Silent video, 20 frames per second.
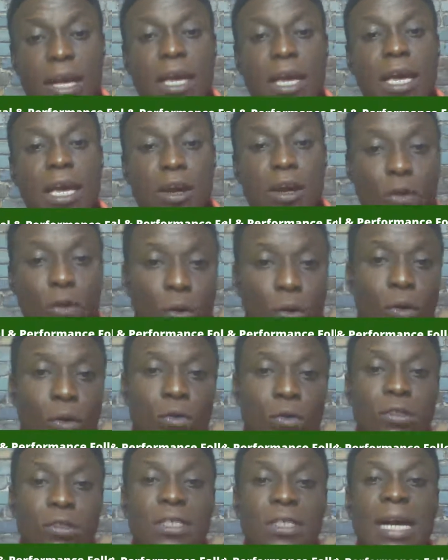a
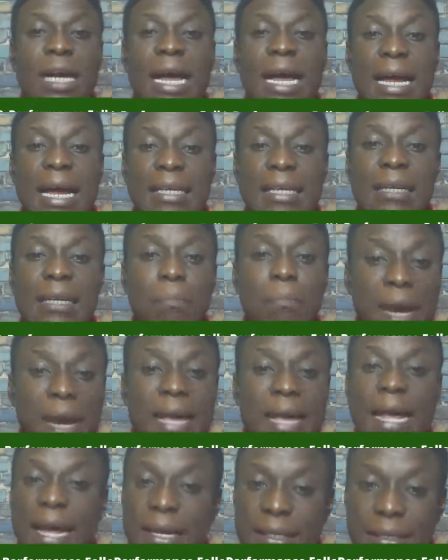coach and the
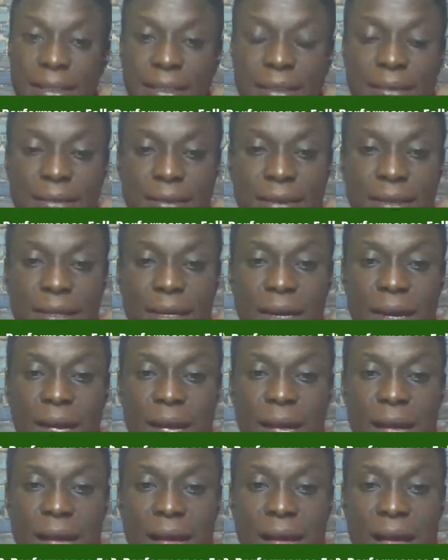players.
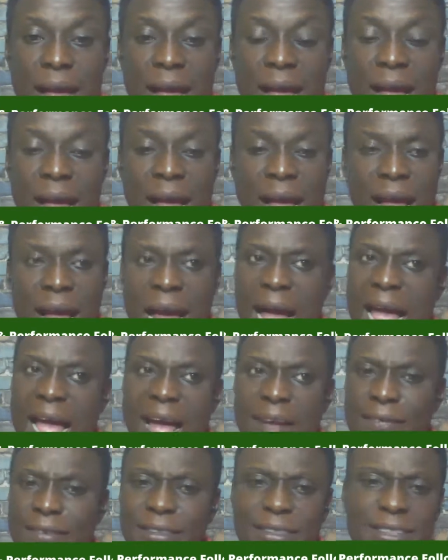I
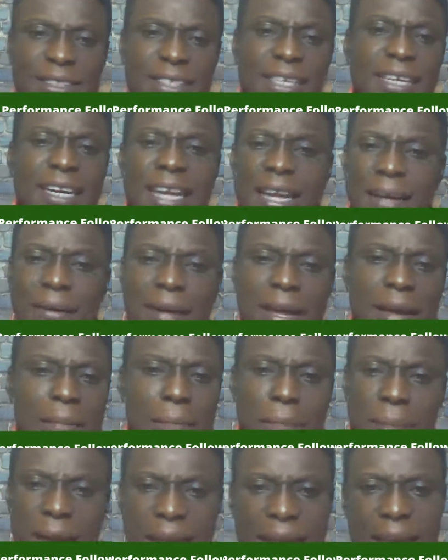haven't seen a
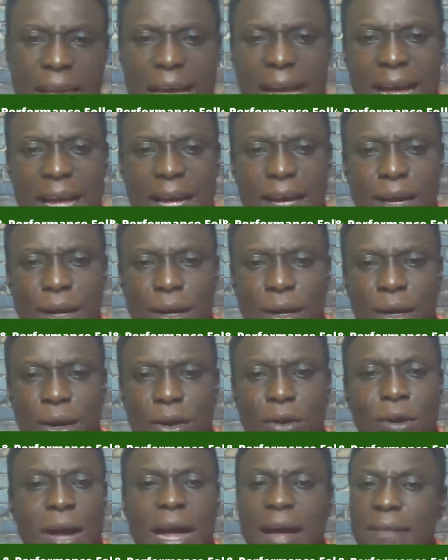player,
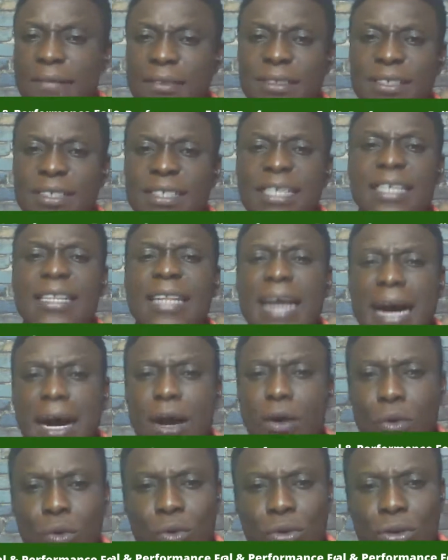or I haven't seen that
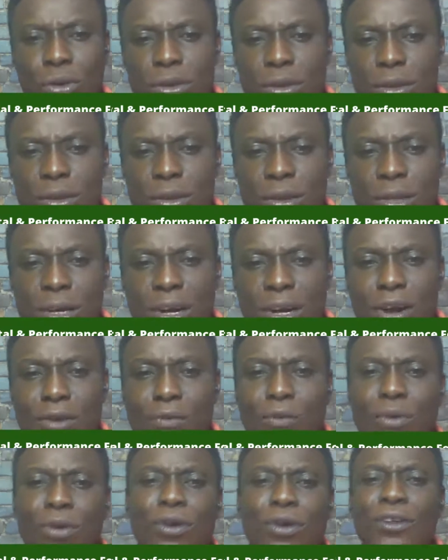coach
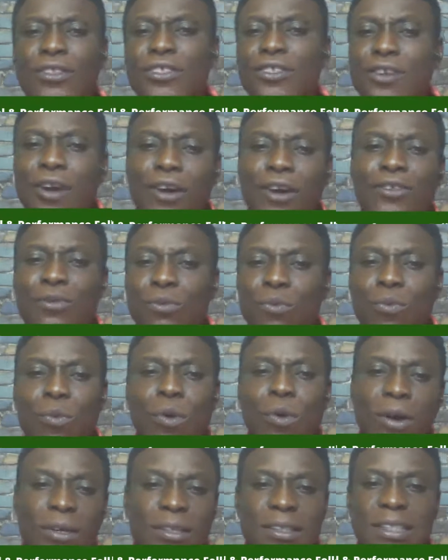who does not
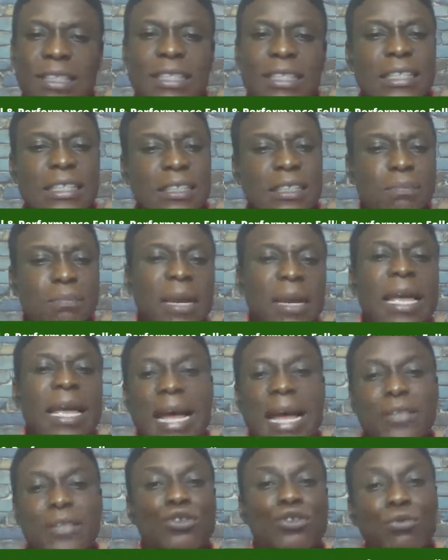want his
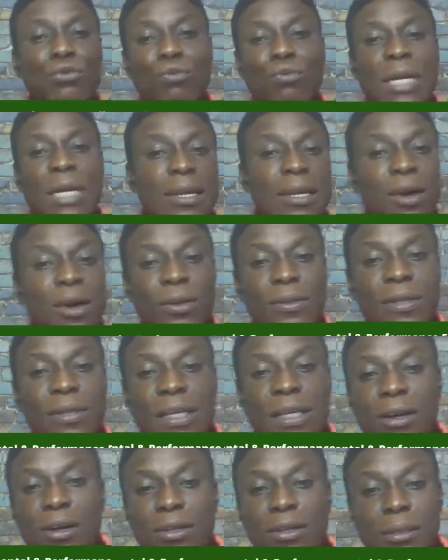players to win on
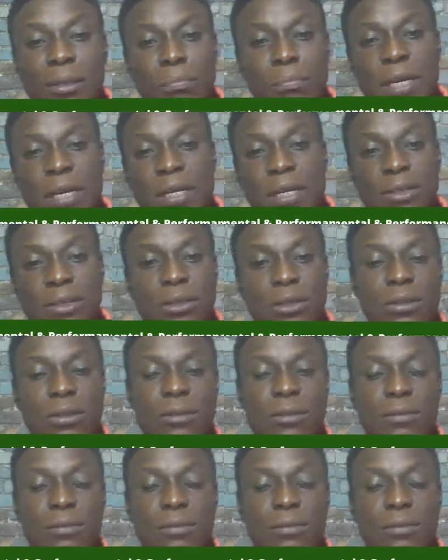the pitch.